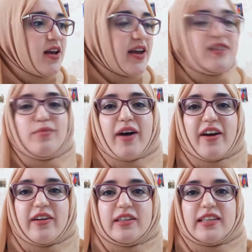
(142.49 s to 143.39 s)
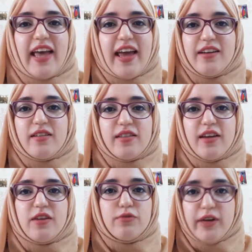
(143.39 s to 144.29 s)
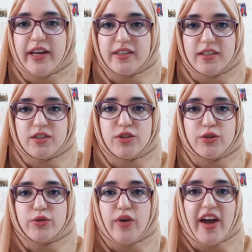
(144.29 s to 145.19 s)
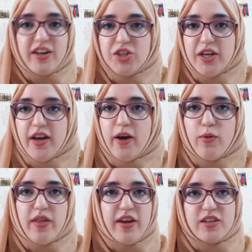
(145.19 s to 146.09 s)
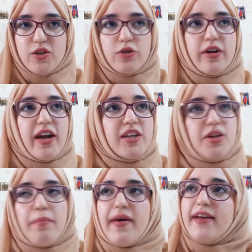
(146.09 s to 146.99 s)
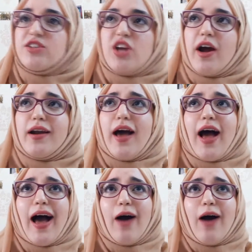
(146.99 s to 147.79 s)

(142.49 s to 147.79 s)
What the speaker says: admired anything related to Asia, whether it's Korea, Japan, China.